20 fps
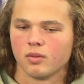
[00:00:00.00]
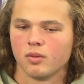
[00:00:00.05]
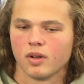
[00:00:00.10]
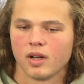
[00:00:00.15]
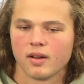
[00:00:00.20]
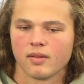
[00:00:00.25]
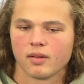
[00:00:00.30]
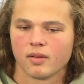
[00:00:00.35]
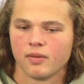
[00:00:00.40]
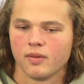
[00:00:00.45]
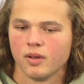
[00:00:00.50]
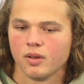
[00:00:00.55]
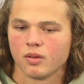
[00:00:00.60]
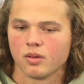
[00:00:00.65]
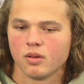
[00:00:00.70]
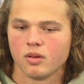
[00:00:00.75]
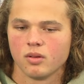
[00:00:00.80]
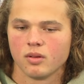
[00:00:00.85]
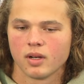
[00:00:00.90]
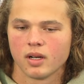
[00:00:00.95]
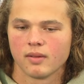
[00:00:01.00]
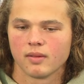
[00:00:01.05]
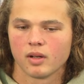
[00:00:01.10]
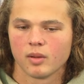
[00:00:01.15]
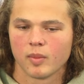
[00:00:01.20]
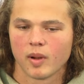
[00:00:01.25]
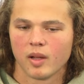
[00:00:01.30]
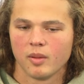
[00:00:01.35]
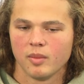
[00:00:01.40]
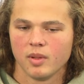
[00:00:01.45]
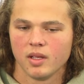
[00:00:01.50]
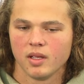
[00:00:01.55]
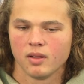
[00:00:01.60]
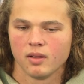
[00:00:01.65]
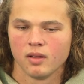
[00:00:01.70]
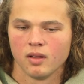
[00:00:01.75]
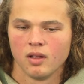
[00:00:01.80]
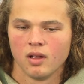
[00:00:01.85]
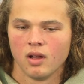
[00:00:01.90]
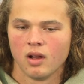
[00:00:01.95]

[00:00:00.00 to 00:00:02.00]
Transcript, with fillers: whatever, field goal, whatever it might be,